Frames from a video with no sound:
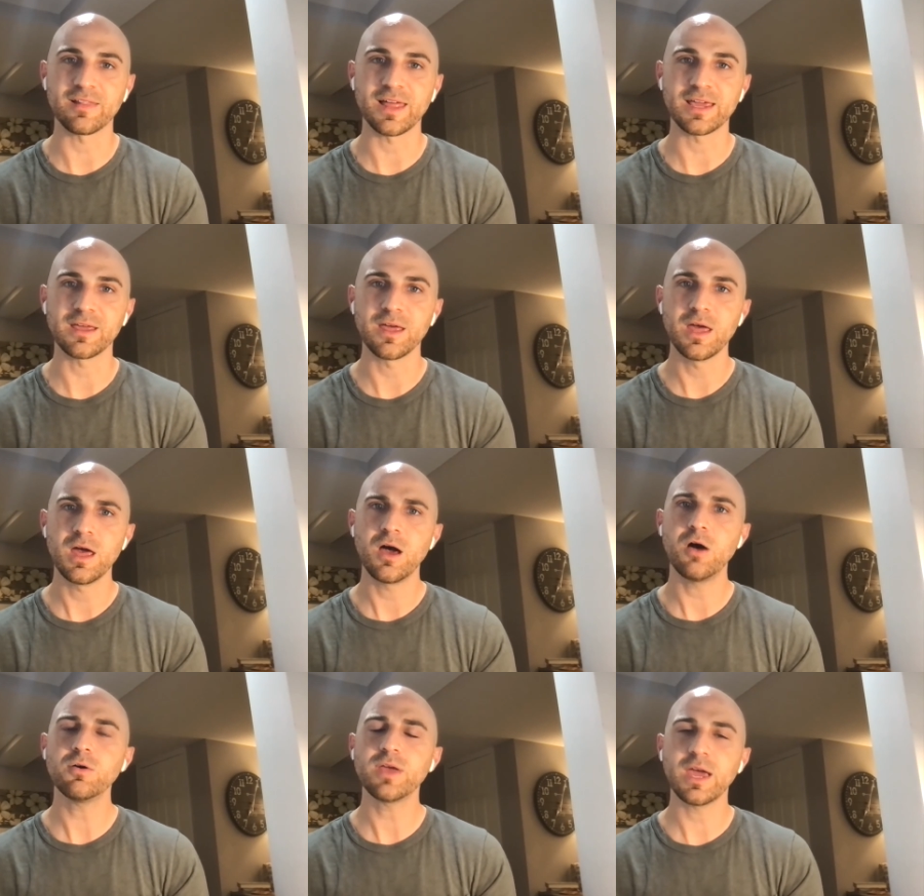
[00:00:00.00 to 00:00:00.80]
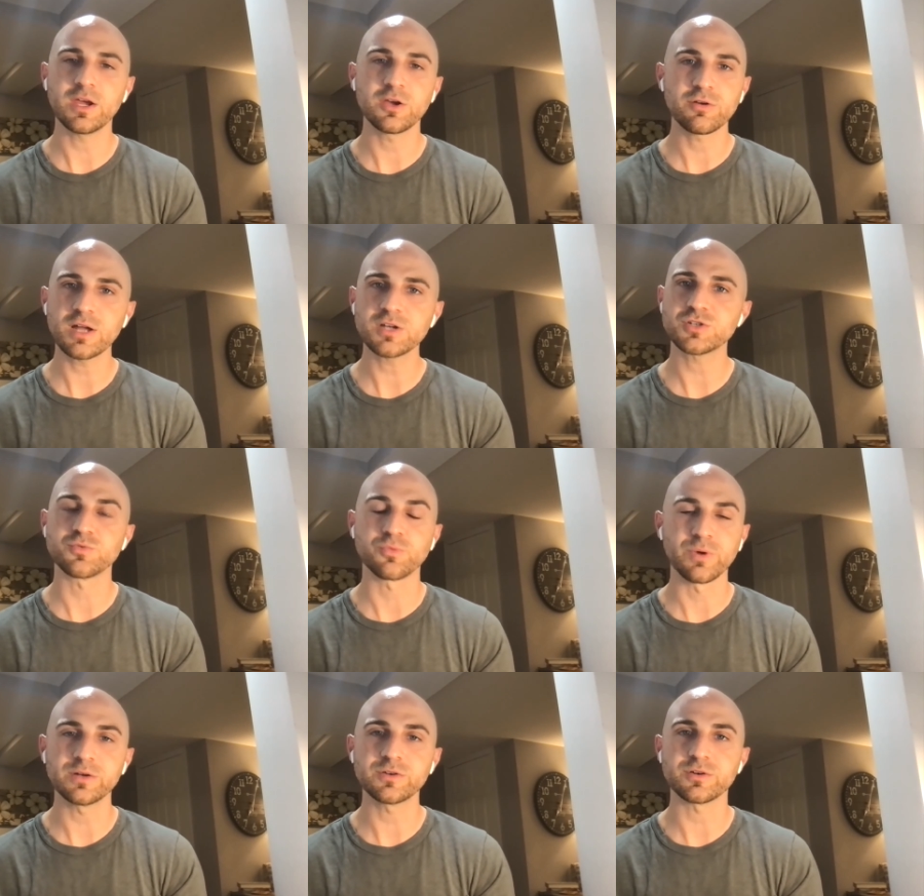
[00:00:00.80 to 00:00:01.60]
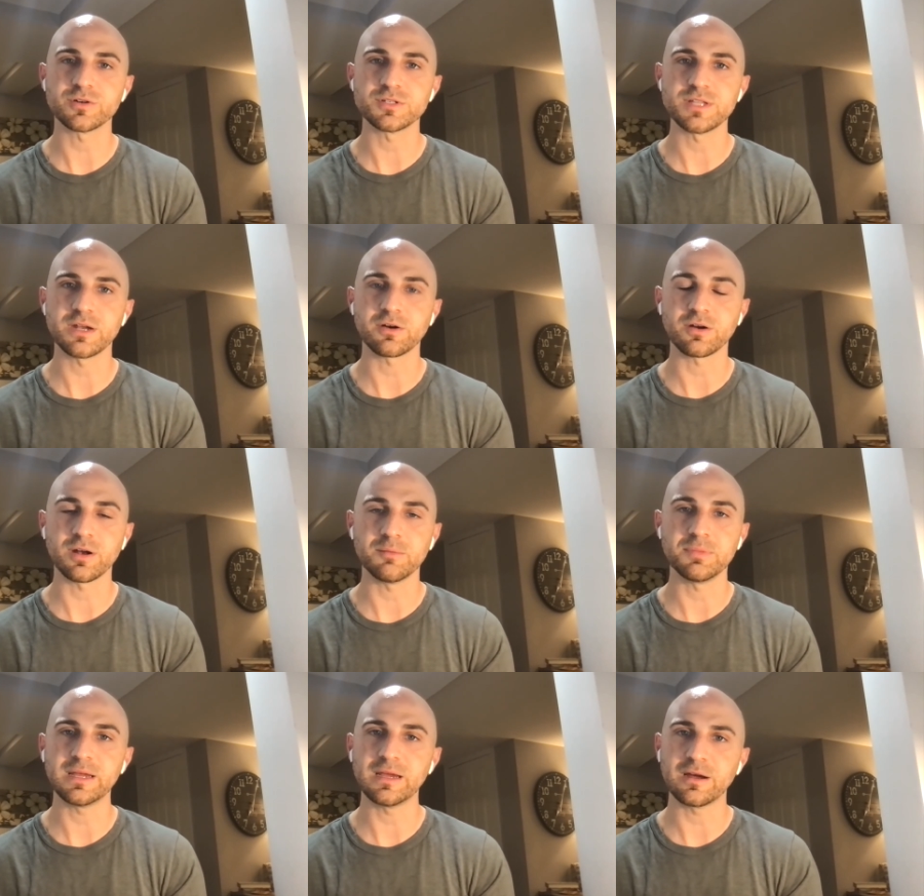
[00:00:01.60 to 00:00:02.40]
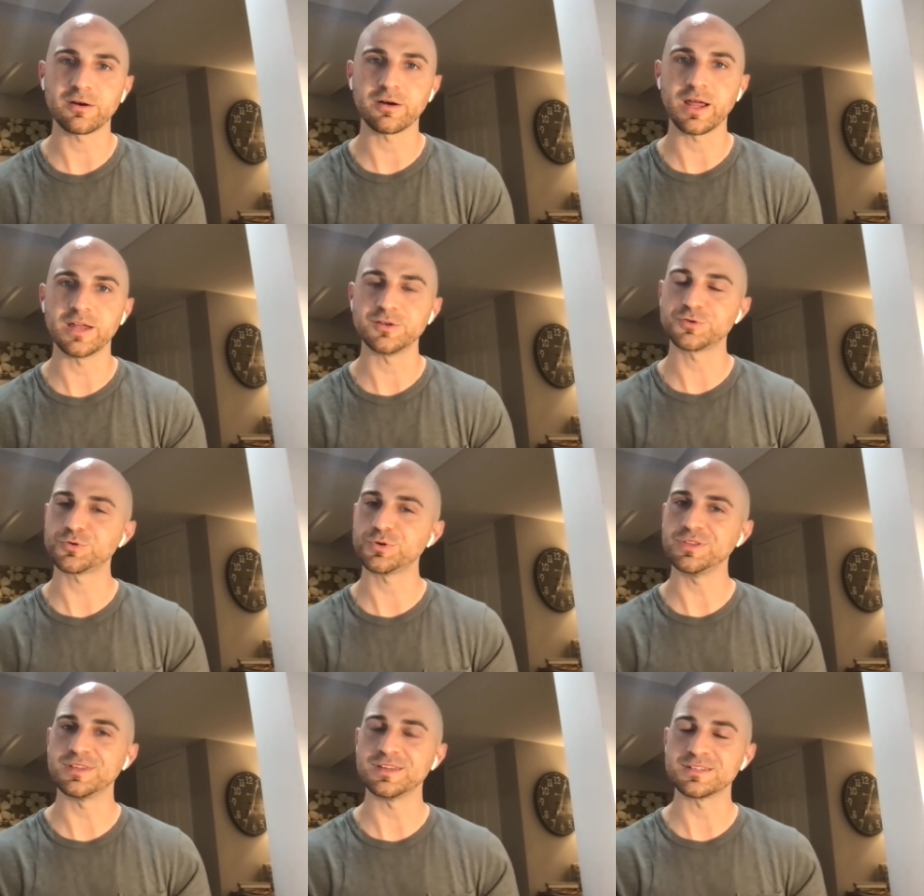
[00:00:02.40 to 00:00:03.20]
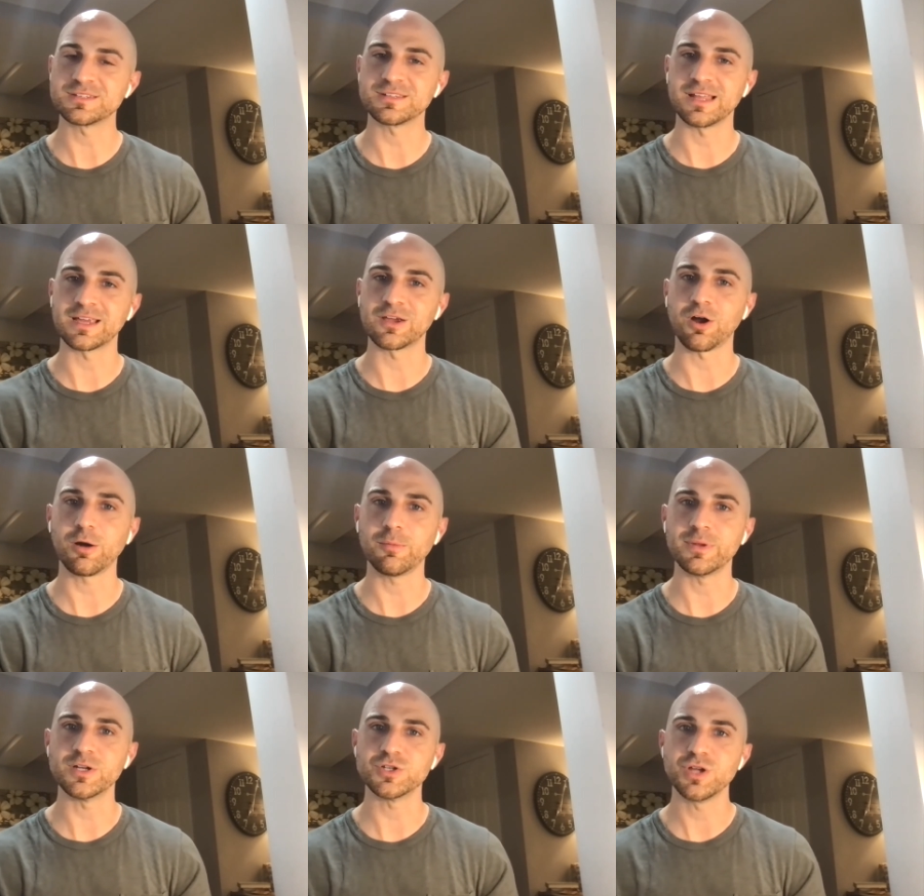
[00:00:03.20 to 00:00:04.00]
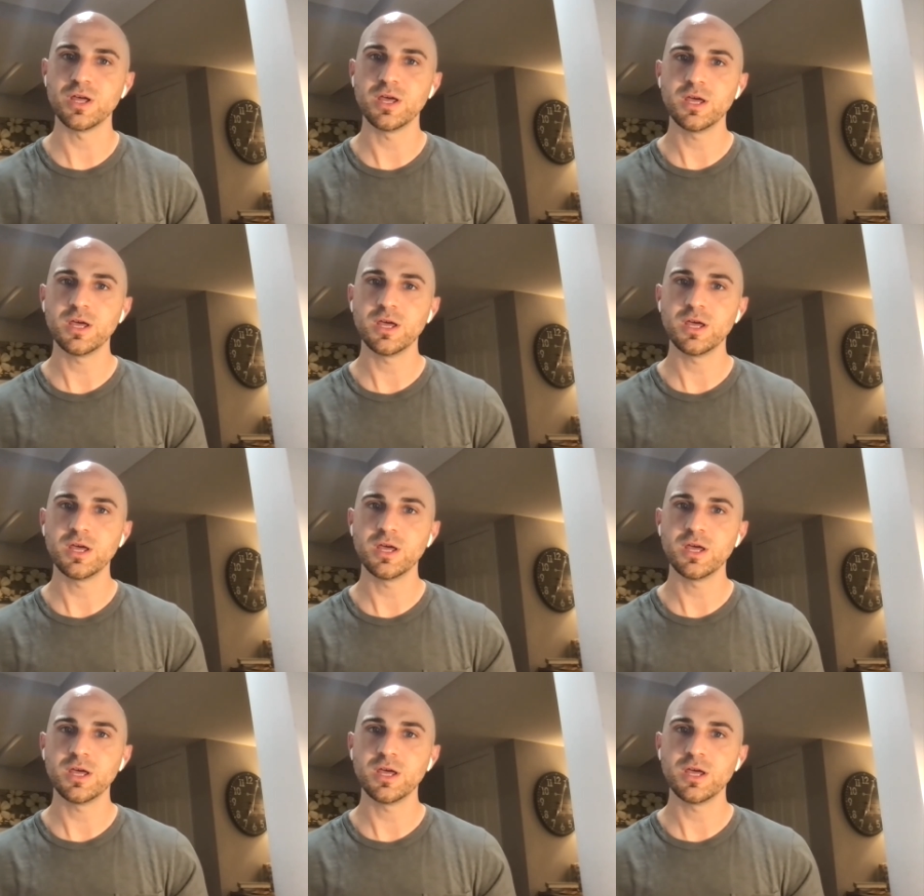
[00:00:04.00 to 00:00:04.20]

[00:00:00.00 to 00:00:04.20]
Like, okay, you're not just renters that are going to be here and treat this like garbage.